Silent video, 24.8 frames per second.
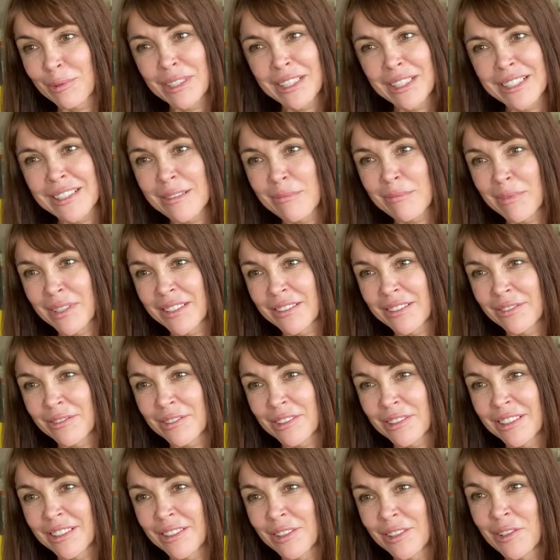What is a
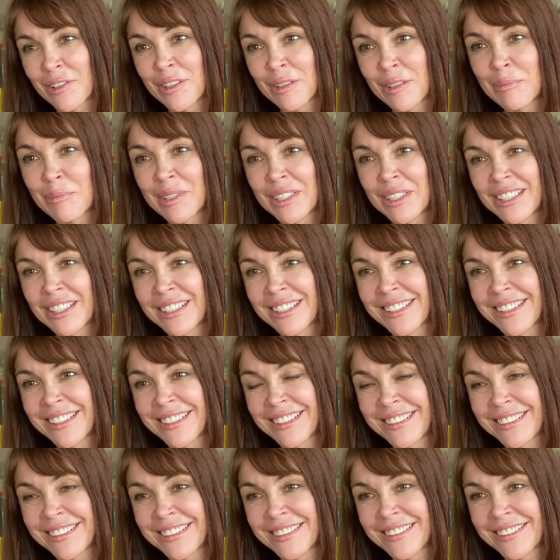metaphor in your
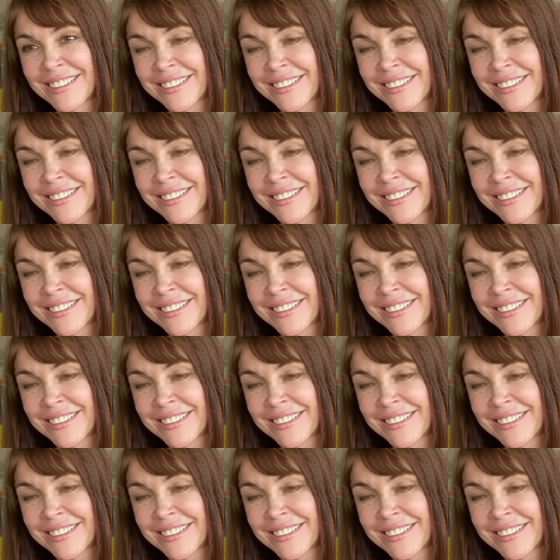opinion?